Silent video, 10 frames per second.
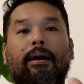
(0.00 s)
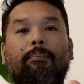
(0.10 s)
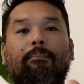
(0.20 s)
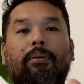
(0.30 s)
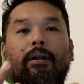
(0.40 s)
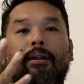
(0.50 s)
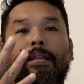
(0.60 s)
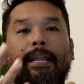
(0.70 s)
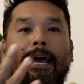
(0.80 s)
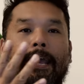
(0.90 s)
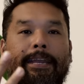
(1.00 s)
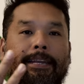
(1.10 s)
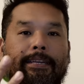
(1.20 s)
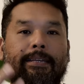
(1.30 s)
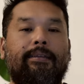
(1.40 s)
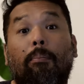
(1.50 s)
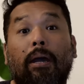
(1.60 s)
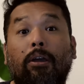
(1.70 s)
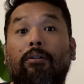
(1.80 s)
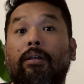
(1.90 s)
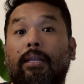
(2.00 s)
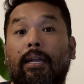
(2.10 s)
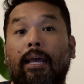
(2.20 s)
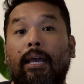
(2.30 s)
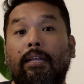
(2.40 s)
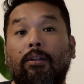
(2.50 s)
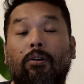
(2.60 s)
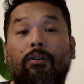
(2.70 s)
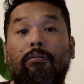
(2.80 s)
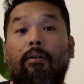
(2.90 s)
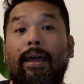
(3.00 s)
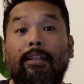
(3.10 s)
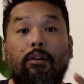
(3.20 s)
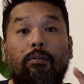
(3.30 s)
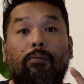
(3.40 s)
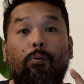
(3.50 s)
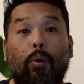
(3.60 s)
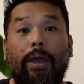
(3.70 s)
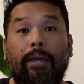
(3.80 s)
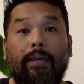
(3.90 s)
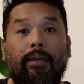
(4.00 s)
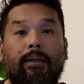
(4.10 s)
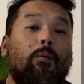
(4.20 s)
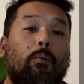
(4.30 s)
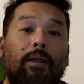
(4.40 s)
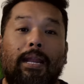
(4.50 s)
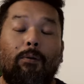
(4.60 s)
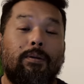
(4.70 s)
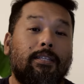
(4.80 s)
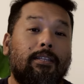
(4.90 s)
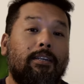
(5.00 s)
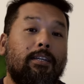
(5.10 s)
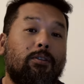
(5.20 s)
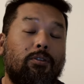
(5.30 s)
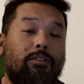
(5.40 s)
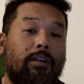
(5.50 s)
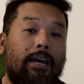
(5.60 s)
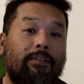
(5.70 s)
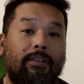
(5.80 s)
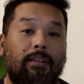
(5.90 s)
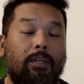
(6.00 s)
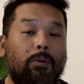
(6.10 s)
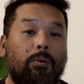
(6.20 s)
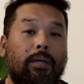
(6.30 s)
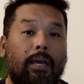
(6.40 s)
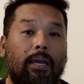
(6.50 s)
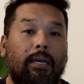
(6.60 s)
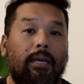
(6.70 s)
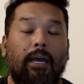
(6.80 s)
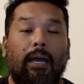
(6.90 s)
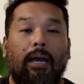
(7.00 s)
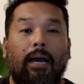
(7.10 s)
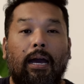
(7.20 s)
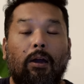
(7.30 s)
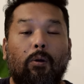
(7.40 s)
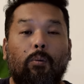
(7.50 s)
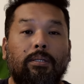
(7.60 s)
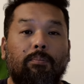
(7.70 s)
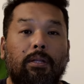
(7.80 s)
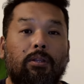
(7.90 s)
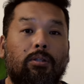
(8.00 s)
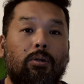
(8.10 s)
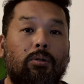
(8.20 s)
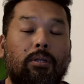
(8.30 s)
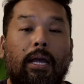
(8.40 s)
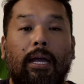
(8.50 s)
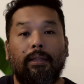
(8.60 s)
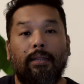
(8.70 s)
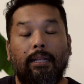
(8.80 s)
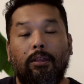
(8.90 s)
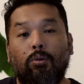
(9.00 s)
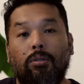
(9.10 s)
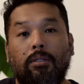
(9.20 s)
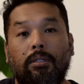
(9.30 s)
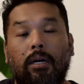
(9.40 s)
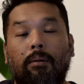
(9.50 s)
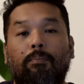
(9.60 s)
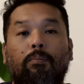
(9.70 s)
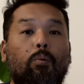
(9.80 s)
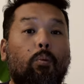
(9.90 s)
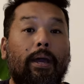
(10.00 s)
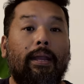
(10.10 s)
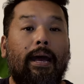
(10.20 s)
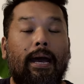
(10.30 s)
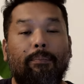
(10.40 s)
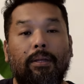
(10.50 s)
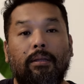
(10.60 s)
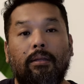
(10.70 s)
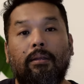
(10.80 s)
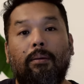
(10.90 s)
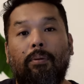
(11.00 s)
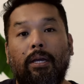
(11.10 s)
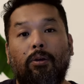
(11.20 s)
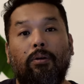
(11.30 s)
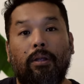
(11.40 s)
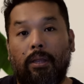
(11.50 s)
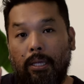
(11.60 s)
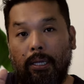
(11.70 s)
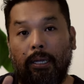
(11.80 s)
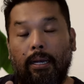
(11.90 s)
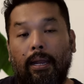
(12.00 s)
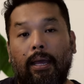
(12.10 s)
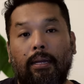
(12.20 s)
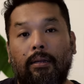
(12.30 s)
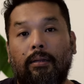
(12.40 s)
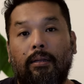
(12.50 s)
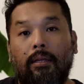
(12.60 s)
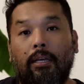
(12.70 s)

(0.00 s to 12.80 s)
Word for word: Number nine, priority lane or right of way. When I was learning to drive in the U K, I always been told not to stop when I'm in the priority lane.